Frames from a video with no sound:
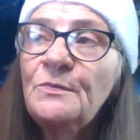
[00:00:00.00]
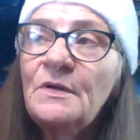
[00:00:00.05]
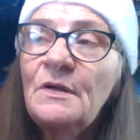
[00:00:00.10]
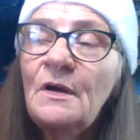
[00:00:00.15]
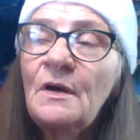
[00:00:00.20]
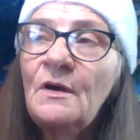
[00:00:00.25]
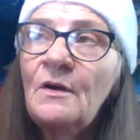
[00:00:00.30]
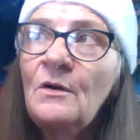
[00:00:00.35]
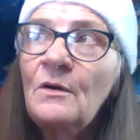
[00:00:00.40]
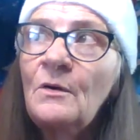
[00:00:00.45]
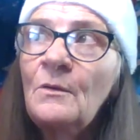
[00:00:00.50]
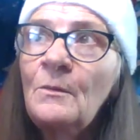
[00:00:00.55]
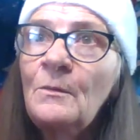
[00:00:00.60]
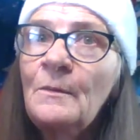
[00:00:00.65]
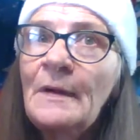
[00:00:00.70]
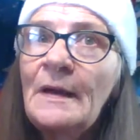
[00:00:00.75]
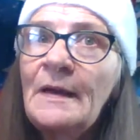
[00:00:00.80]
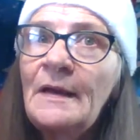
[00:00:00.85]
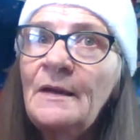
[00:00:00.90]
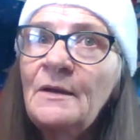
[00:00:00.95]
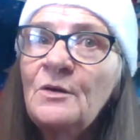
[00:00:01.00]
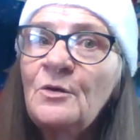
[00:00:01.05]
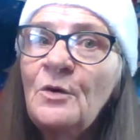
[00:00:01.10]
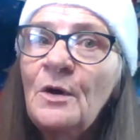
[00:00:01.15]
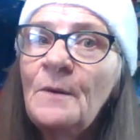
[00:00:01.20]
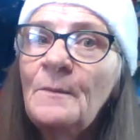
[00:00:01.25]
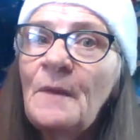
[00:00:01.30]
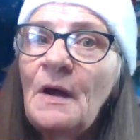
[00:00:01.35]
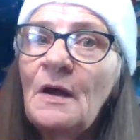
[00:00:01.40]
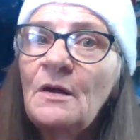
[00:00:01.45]
But oh man,
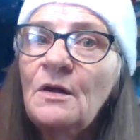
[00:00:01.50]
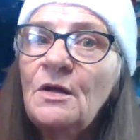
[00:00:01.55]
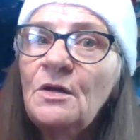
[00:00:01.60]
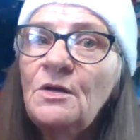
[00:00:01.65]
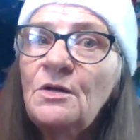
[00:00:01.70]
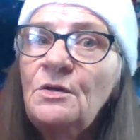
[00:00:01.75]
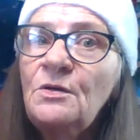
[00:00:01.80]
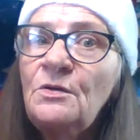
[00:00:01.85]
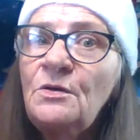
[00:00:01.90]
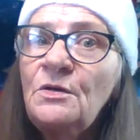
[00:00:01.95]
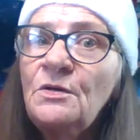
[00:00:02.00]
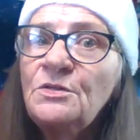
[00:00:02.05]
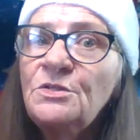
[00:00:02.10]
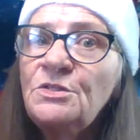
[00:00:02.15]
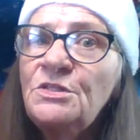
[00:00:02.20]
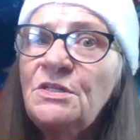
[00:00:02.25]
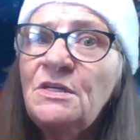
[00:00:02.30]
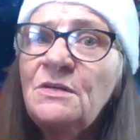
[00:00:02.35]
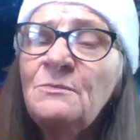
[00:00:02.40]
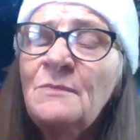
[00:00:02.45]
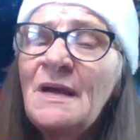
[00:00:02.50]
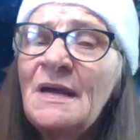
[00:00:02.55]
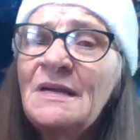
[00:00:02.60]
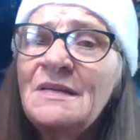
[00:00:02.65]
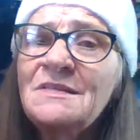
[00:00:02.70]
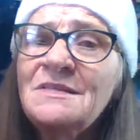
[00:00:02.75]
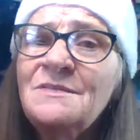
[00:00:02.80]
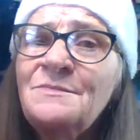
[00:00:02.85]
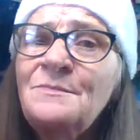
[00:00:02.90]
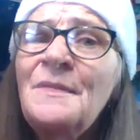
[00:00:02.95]
grandma could cook. She could make a
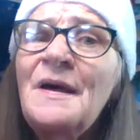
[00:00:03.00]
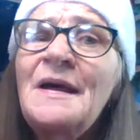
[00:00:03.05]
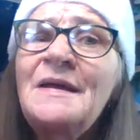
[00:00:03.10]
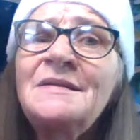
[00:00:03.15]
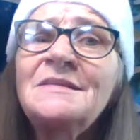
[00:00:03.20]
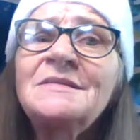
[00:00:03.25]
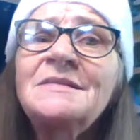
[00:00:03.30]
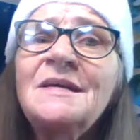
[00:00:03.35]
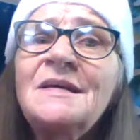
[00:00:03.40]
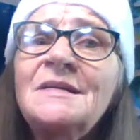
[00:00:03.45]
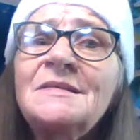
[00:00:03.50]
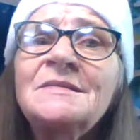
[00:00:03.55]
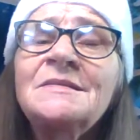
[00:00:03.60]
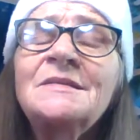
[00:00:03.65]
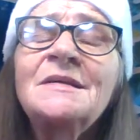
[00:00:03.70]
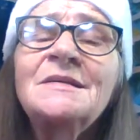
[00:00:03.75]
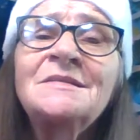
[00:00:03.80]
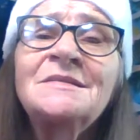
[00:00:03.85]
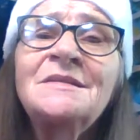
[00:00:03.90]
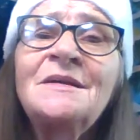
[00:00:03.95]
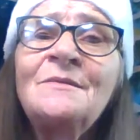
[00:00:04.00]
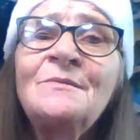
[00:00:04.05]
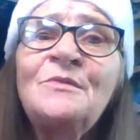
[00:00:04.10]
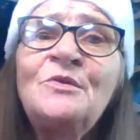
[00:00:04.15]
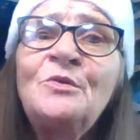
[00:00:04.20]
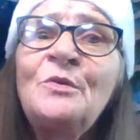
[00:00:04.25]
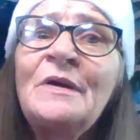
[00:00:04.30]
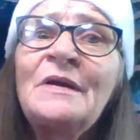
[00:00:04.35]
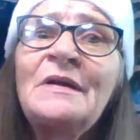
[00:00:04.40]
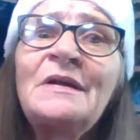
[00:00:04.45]
tomato taste like something
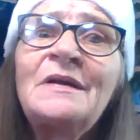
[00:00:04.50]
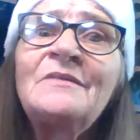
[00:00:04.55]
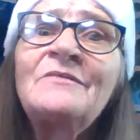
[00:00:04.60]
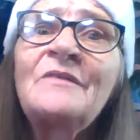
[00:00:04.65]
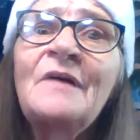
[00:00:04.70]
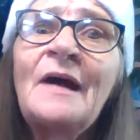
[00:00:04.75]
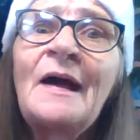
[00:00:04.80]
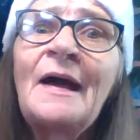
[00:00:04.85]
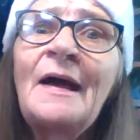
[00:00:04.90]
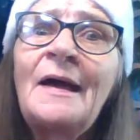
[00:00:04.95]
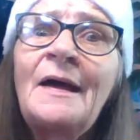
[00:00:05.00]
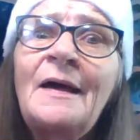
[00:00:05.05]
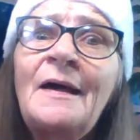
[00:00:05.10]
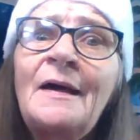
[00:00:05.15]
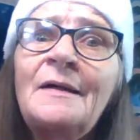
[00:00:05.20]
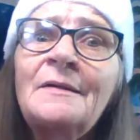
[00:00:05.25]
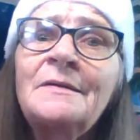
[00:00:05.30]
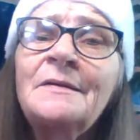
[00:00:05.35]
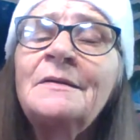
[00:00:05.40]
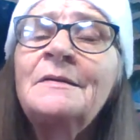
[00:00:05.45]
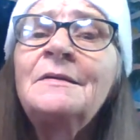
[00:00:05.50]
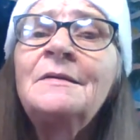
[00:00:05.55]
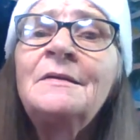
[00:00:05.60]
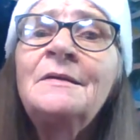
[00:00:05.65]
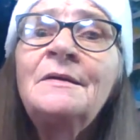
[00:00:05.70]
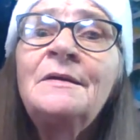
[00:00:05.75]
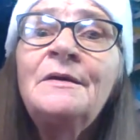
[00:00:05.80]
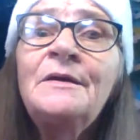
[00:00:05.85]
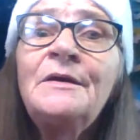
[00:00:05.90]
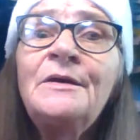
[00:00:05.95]
you ain't never had
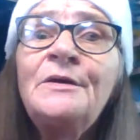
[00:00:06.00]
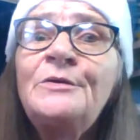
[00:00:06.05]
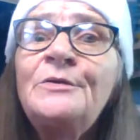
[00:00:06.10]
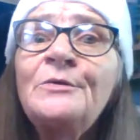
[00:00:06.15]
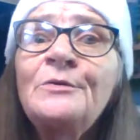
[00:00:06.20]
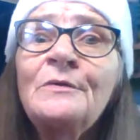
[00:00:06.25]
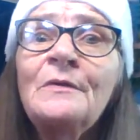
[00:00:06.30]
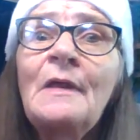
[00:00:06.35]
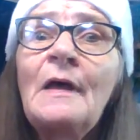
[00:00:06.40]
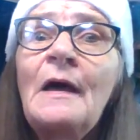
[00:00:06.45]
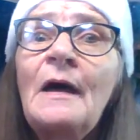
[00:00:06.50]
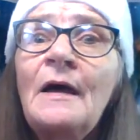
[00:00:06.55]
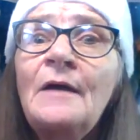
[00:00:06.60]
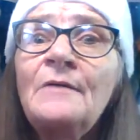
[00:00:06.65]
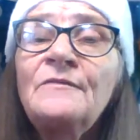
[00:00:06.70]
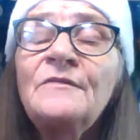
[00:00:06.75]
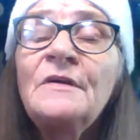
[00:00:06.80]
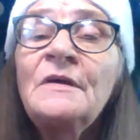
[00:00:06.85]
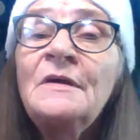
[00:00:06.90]
in your life.